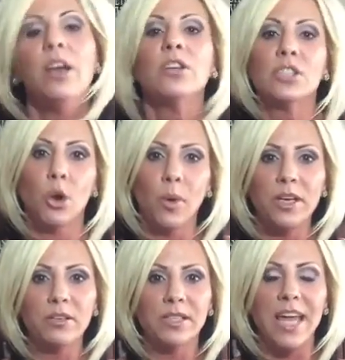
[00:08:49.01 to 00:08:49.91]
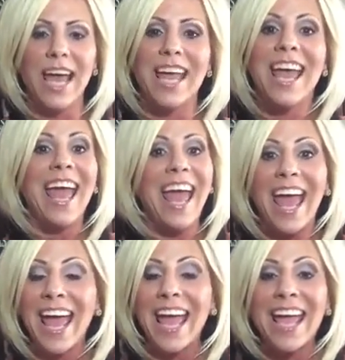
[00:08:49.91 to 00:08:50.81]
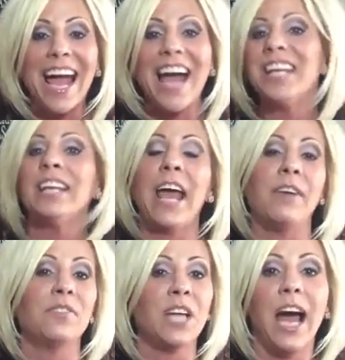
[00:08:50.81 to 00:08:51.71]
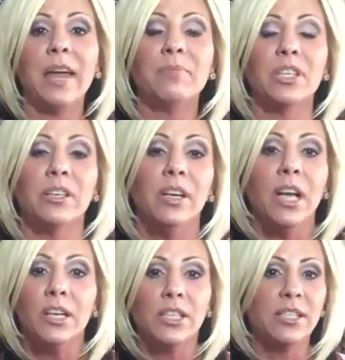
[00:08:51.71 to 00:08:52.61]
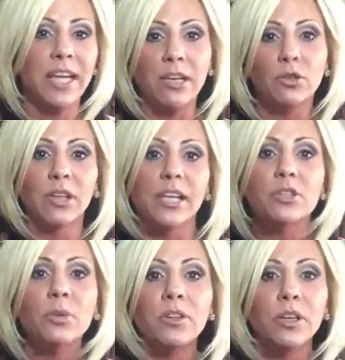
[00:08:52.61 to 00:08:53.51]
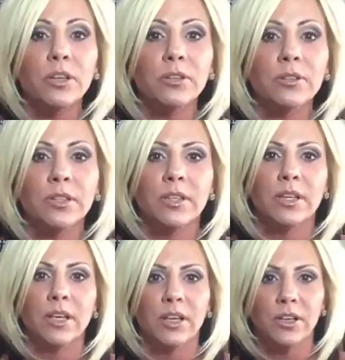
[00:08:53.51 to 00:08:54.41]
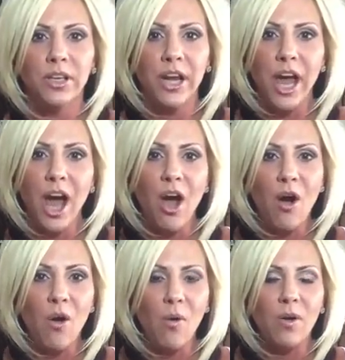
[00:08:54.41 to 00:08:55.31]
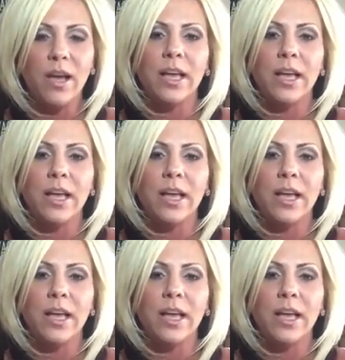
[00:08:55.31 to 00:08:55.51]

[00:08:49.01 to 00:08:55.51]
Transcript: So when you say, hey, I didn't have time to schedule lunch with you, no.